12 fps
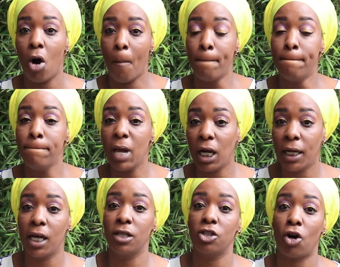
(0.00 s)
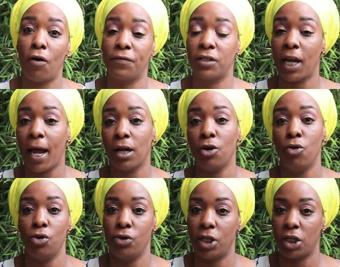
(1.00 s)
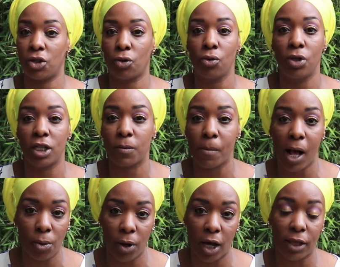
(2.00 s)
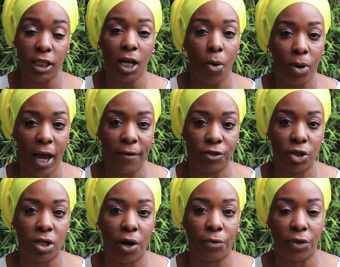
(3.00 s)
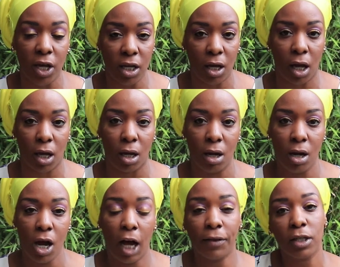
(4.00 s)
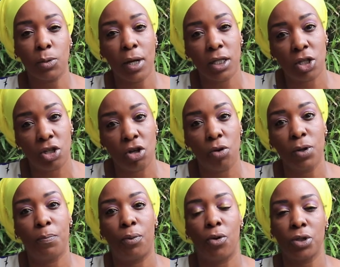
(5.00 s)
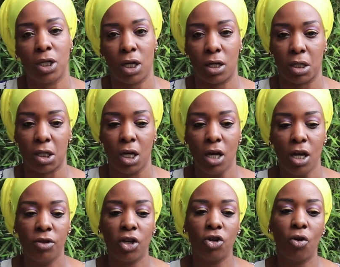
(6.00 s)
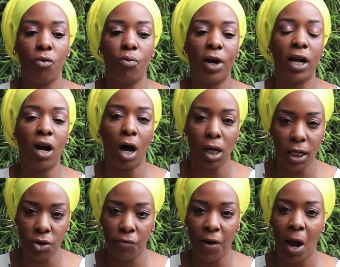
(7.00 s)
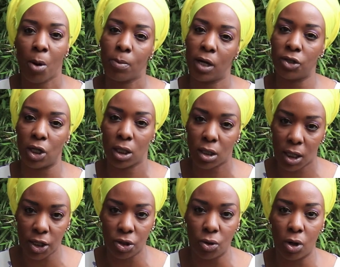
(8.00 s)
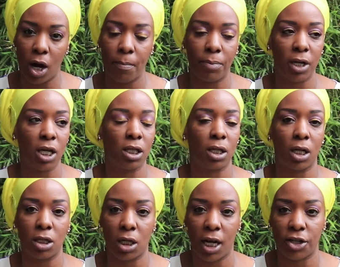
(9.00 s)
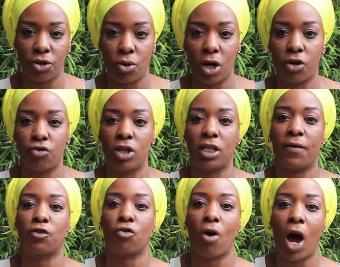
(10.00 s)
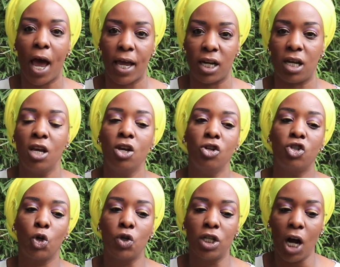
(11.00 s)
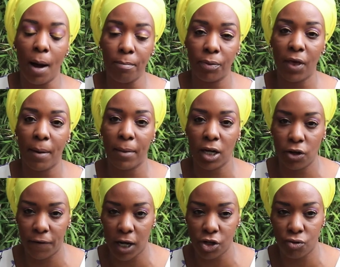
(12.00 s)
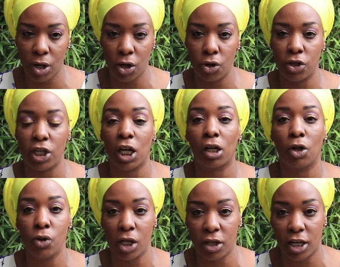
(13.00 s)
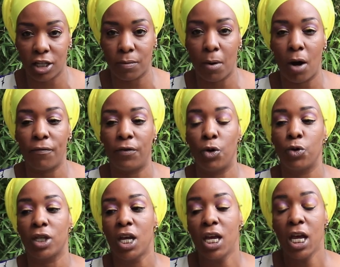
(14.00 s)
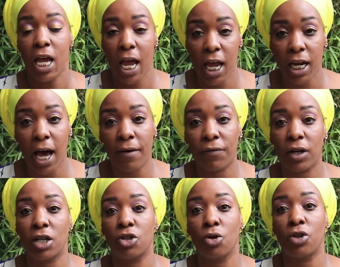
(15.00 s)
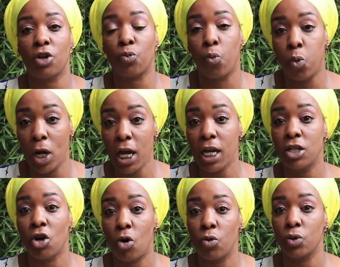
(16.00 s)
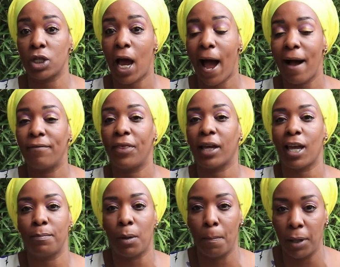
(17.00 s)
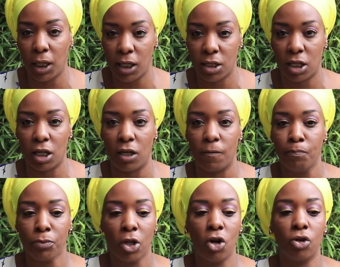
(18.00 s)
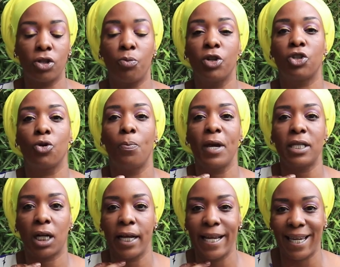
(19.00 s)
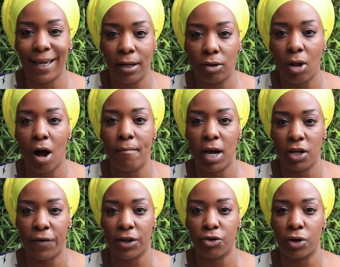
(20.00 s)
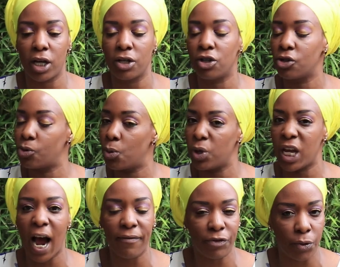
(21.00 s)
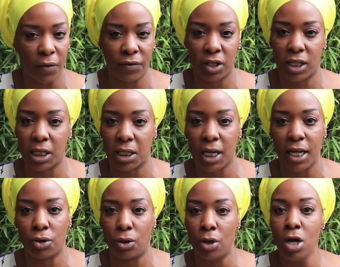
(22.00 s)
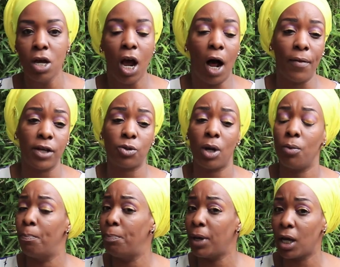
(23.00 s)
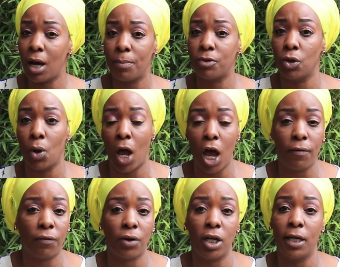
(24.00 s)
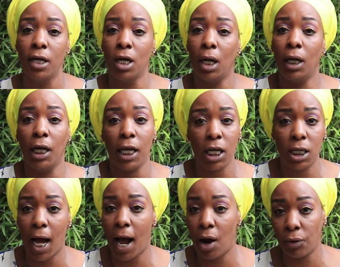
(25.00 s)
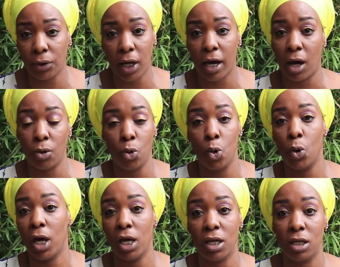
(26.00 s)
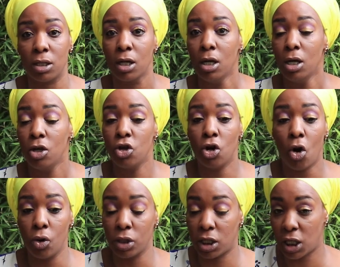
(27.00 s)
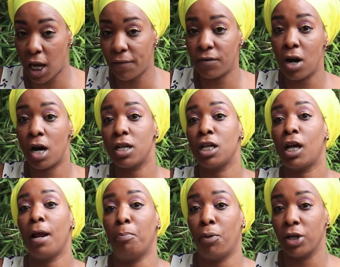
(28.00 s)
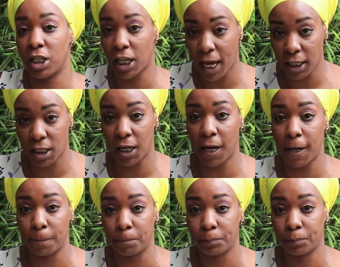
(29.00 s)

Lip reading: millions of techno users through this malware? That's how we have to start thinking. And that's why it's so important that regardless of how much international companies and international countries have tried to dump their manufacturing goods, including their smartphones, in Africa, so that we don't have the capability, to basically kill our manufacturing industry, we have to reverse the cycle. And that's why big up to every leader out there who is, safeguarding and protecting